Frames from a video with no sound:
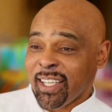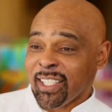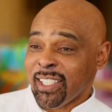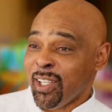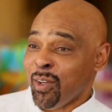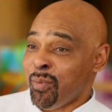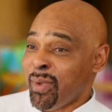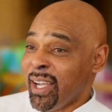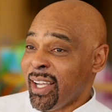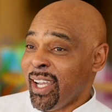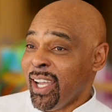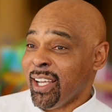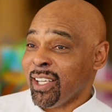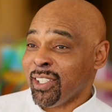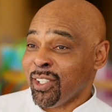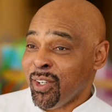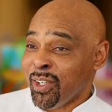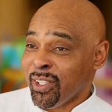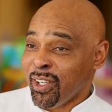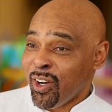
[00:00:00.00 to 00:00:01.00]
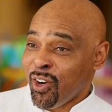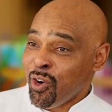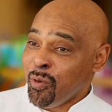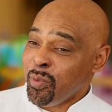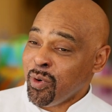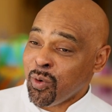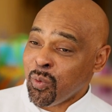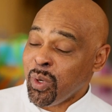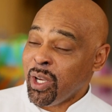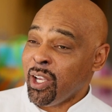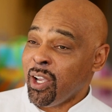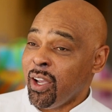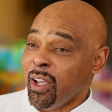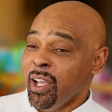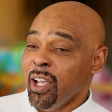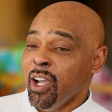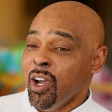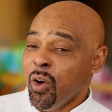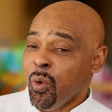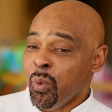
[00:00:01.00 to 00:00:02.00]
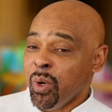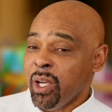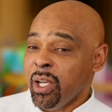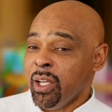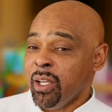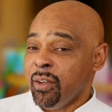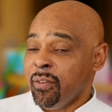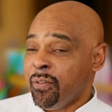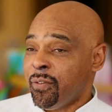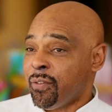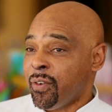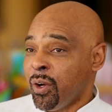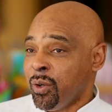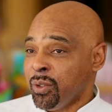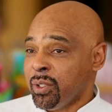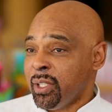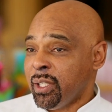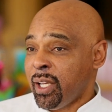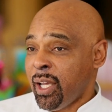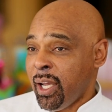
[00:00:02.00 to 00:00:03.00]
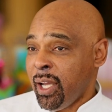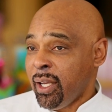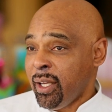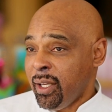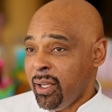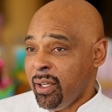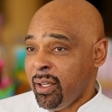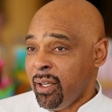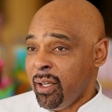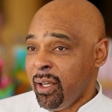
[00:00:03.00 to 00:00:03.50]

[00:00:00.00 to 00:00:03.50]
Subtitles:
I said, my cake is going to Oprah. We froze the cake,